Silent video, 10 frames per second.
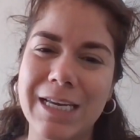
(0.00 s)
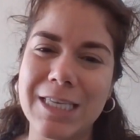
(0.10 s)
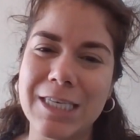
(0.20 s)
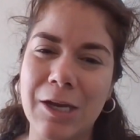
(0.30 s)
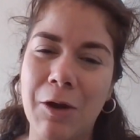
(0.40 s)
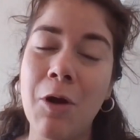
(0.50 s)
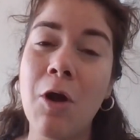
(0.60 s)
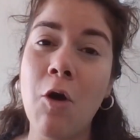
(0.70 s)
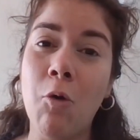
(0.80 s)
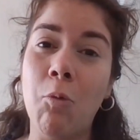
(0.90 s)
And so
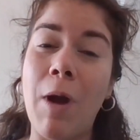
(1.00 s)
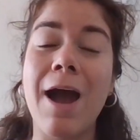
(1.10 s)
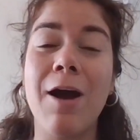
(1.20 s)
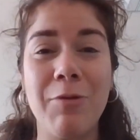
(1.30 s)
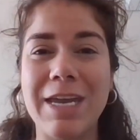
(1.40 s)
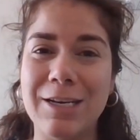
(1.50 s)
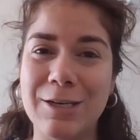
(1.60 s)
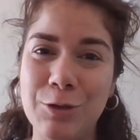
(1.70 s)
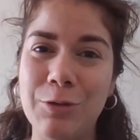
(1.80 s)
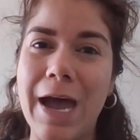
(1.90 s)
how we
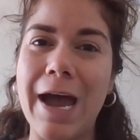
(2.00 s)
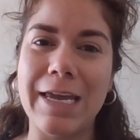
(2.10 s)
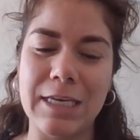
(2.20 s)
can do that